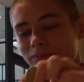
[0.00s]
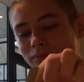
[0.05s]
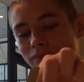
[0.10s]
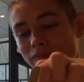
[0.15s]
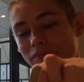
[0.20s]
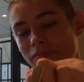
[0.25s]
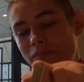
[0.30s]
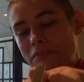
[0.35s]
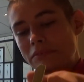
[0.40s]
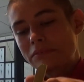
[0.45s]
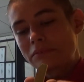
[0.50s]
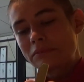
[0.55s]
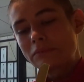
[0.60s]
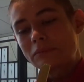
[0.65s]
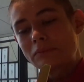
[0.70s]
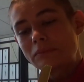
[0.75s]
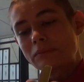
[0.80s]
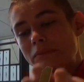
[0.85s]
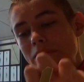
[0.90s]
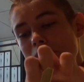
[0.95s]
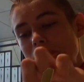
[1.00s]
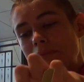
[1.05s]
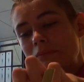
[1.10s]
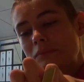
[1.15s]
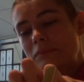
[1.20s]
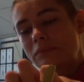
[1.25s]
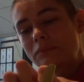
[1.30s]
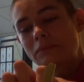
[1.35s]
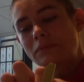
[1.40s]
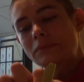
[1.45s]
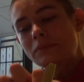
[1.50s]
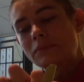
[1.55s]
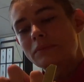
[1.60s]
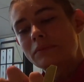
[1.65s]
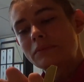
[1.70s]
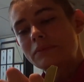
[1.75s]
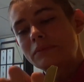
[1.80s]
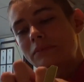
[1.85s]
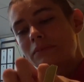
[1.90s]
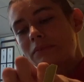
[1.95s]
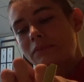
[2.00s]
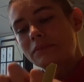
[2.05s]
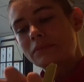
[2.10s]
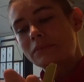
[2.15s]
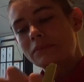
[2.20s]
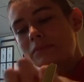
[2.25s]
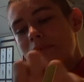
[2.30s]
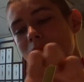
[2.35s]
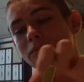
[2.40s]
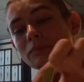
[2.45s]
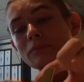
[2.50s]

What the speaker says: you to just rate it for me.